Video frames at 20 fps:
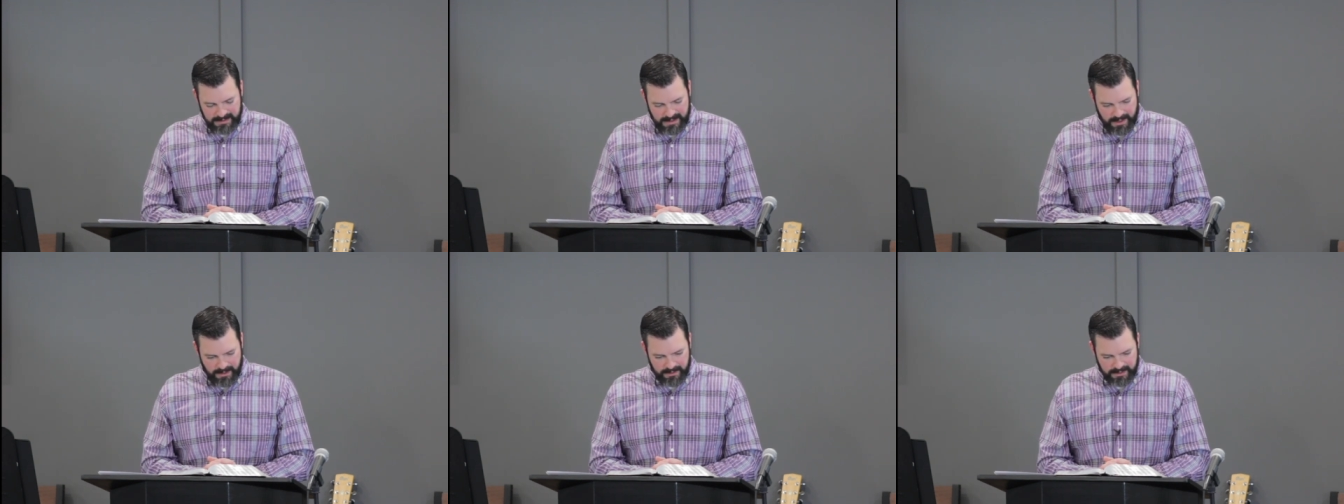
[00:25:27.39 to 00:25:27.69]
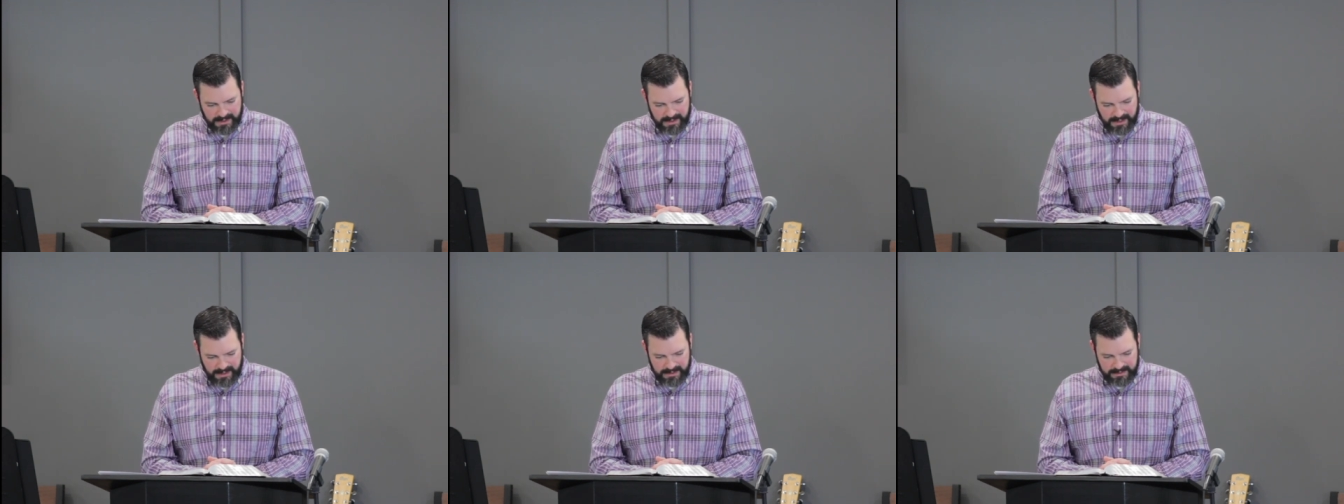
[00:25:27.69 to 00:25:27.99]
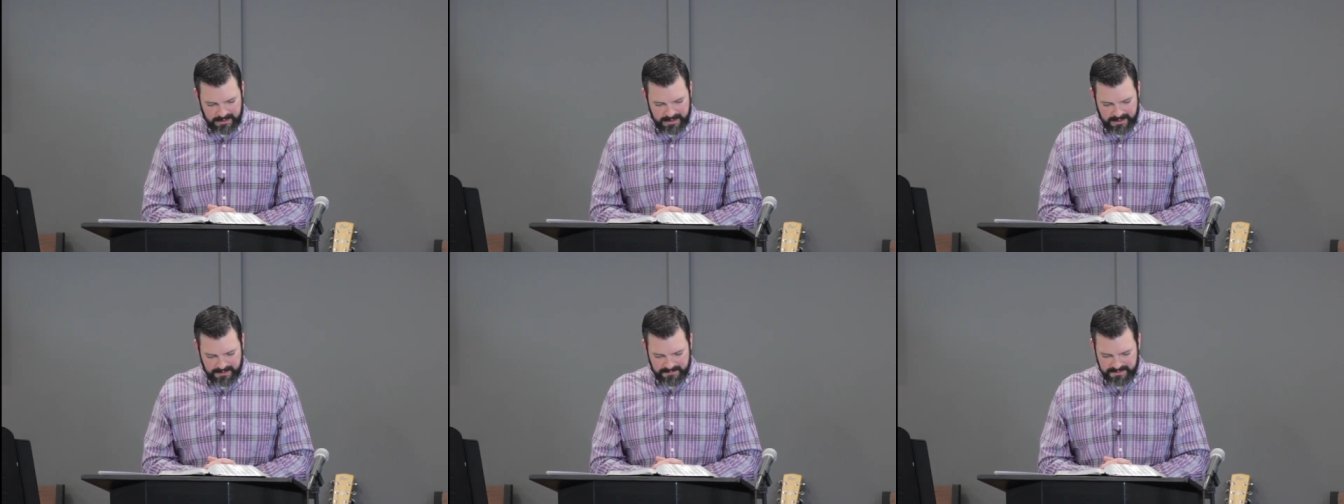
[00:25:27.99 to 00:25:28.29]
now
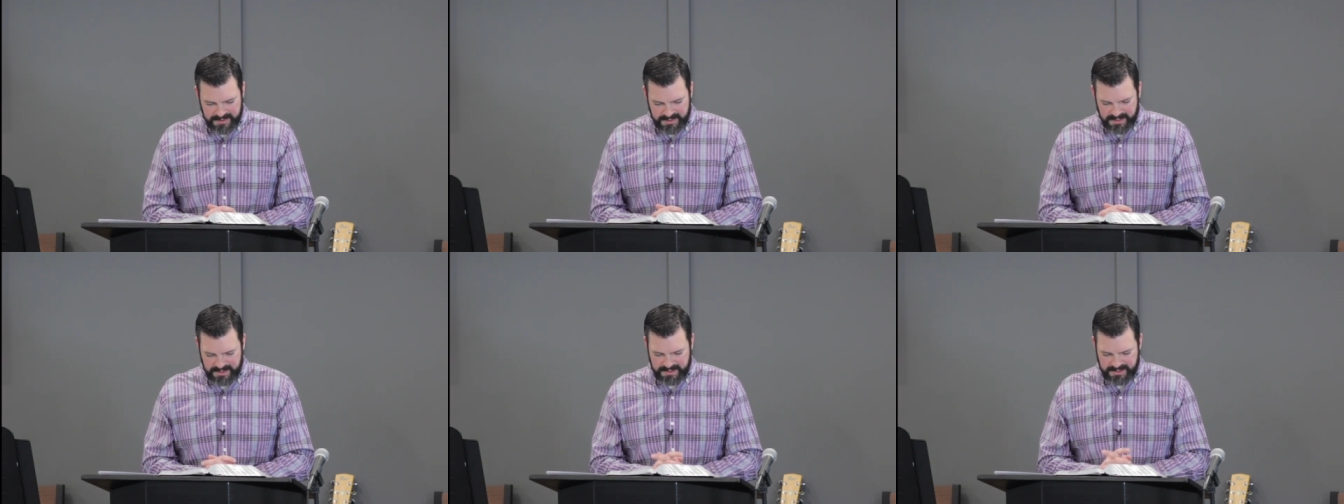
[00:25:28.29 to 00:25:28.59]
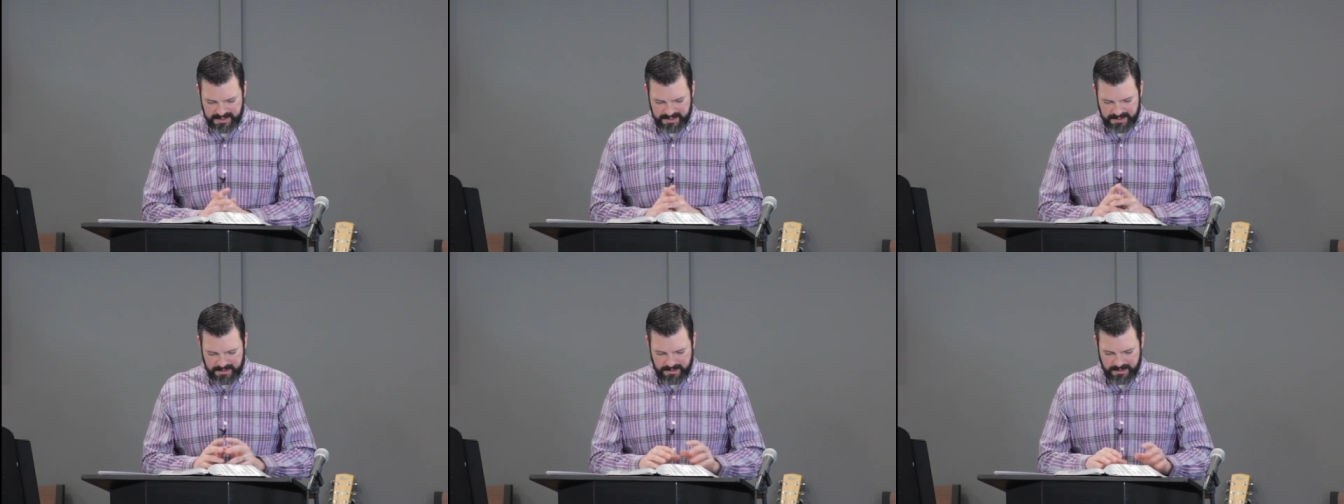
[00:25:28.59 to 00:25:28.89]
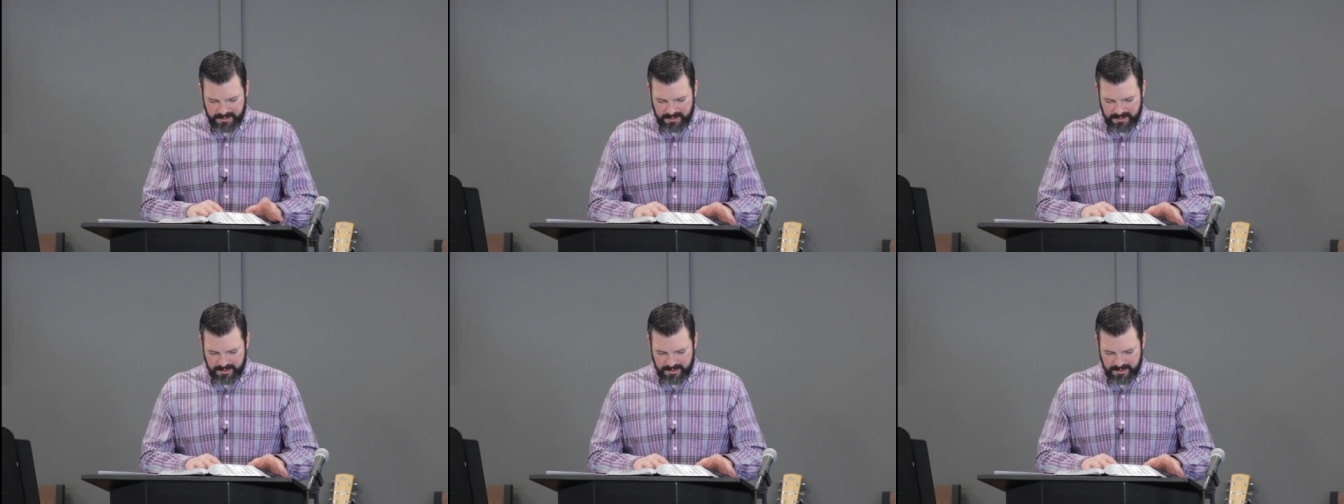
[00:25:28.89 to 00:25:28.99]
God gives us